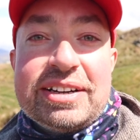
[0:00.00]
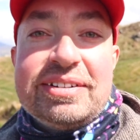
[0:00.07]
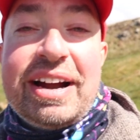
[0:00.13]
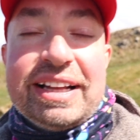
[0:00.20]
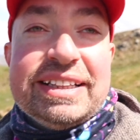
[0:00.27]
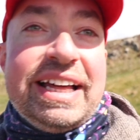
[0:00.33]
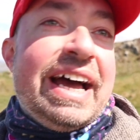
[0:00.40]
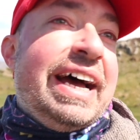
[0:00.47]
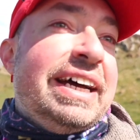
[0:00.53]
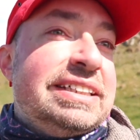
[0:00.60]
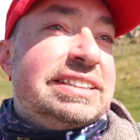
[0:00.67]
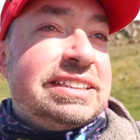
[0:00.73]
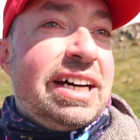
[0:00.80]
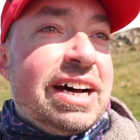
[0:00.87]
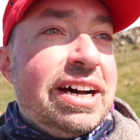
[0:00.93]
around there,
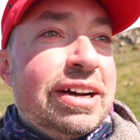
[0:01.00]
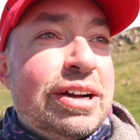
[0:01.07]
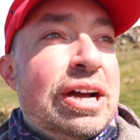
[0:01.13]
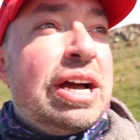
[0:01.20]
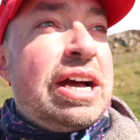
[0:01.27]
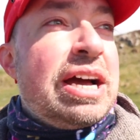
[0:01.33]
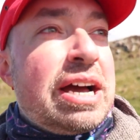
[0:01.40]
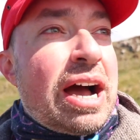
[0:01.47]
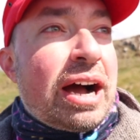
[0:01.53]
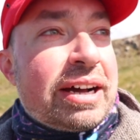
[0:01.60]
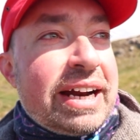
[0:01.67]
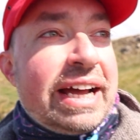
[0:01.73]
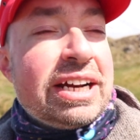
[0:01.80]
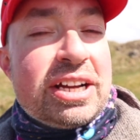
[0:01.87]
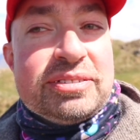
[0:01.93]
so I'm going
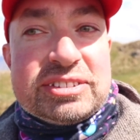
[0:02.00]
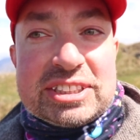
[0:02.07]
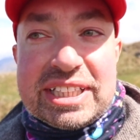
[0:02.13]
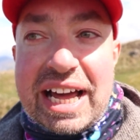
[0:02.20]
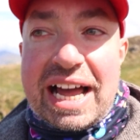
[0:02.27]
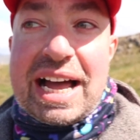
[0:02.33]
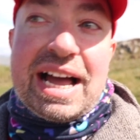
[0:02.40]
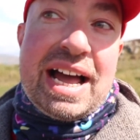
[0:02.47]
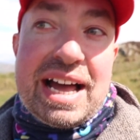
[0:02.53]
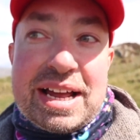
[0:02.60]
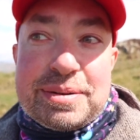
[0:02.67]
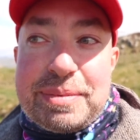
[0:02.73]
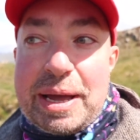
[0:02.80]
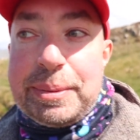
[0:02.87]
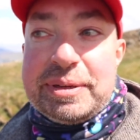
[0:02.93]
to head over to that
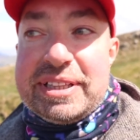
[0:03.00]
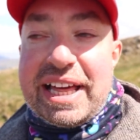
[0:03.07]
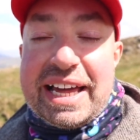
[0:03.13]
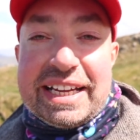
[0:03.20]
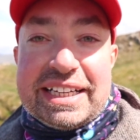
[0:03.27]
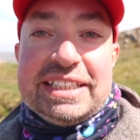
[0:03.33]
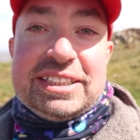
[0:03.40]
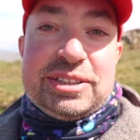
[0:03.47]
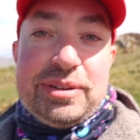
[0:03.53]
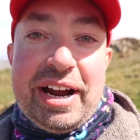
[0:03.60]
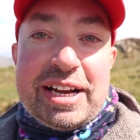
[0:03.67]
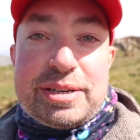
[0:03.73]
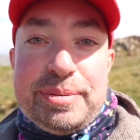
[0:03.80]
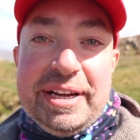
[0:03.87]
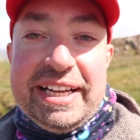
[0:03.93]
and maybe they can
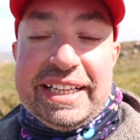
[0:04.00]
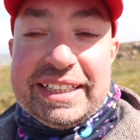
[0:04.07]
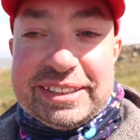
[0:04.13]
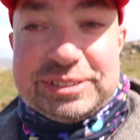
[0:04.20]
direct me.